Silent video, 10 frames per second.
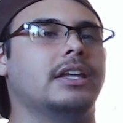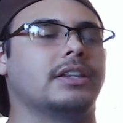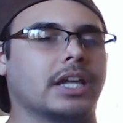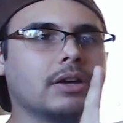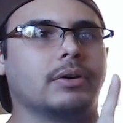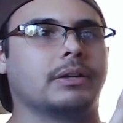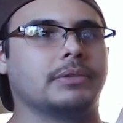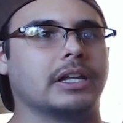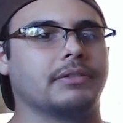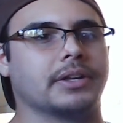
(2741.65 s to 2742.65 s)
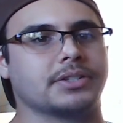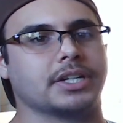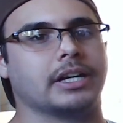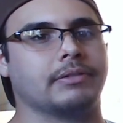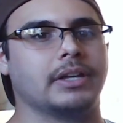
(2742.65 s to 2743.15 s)
then going up the elevator
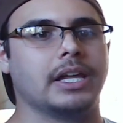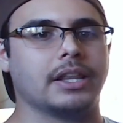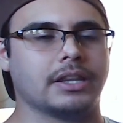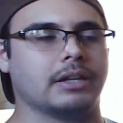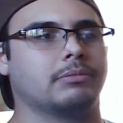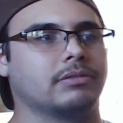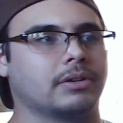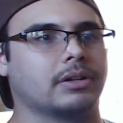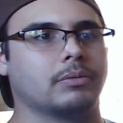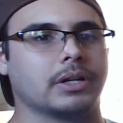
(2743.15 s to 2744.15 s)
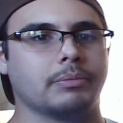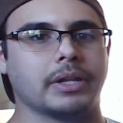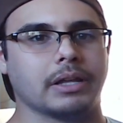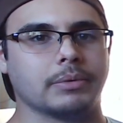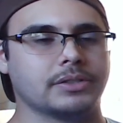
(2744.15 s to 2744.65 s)
shaft, then Bravura would have
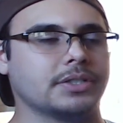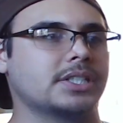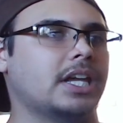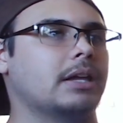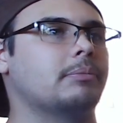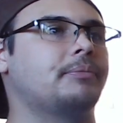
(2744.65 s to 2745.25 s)
been able to escape.